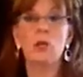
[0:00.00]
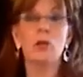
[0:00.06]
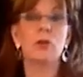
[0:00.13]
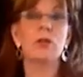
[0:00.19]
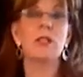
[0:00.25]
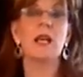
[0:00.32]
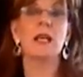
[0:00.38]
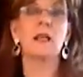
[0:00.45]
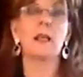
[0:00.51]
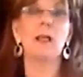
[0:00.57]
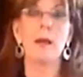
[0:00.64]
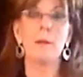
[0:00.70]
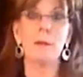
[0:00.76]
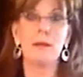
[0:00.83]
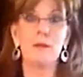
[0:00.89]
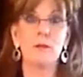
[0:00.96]
You can take a
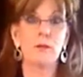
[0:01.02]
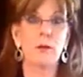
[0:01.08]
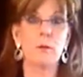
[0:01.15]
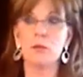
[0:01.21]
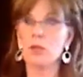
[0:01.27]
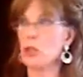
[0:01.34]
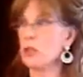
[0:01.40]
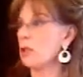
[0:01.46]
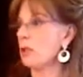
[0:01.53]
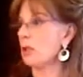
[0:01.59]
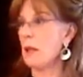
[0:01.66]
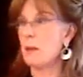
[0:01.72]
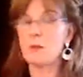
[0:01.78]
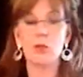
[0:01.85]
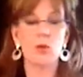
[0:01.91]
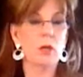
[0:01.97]
lemon from just a
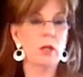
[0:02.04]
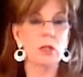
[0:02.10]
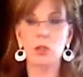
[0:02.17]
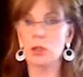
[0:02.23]
lemon tree,